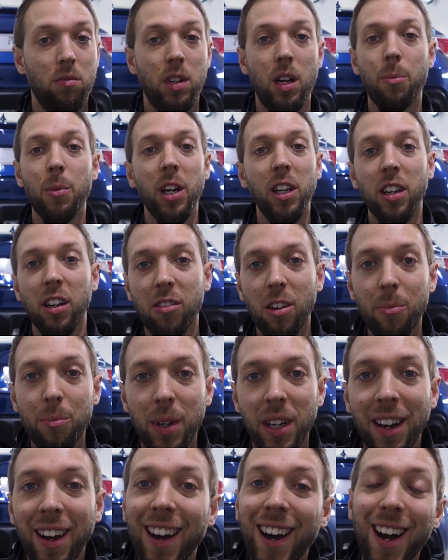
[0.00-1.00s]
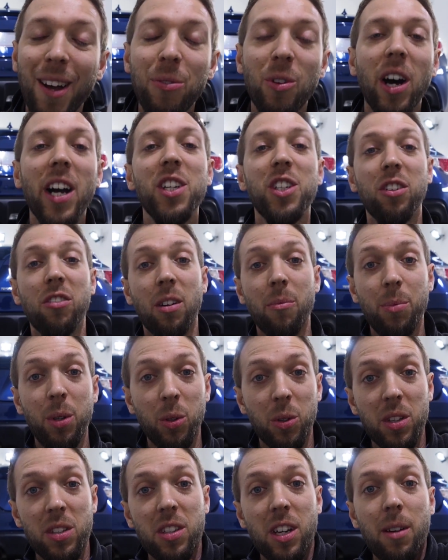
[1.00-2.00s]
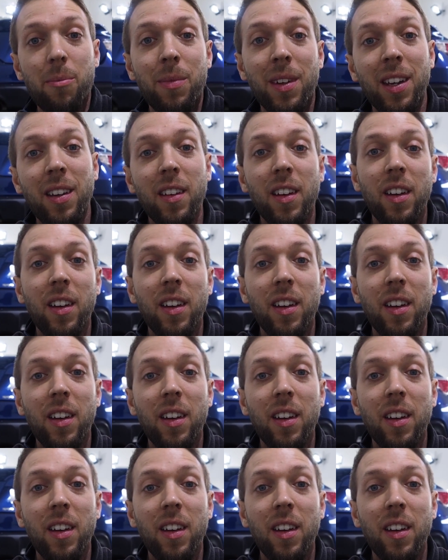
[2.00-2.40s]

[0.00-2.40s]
I might look grumpy. I'm not actually grumpy all the time.